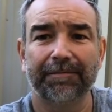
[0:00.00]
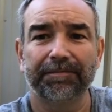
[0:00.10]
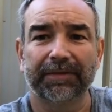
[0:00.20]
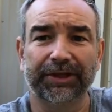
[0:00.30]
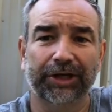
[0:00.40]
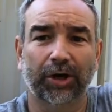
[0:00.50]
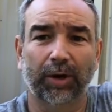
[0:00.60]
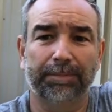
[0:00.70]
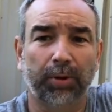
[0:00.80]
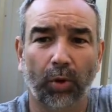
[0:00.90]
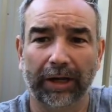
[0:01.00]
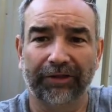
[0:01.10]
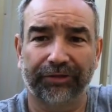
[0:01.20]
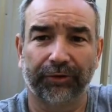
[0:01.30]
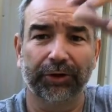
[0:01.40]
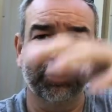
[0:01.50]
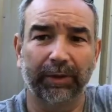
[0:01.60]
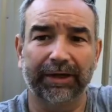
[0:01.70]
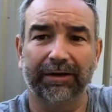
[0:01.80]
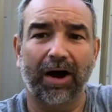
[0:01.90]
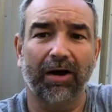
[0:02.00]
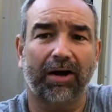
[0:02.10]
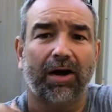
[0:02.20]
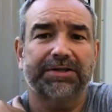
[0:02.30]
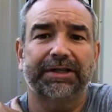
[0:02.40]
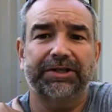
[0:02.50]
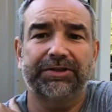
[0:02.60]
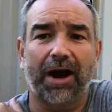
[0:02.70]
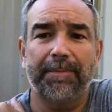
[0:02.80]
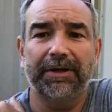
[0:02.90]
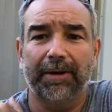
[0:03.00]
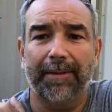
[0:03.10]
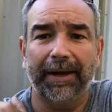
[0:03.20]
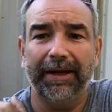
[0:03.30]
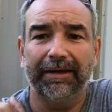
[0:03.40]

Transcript: you know, and pulling it through and causing it to drop into my paint.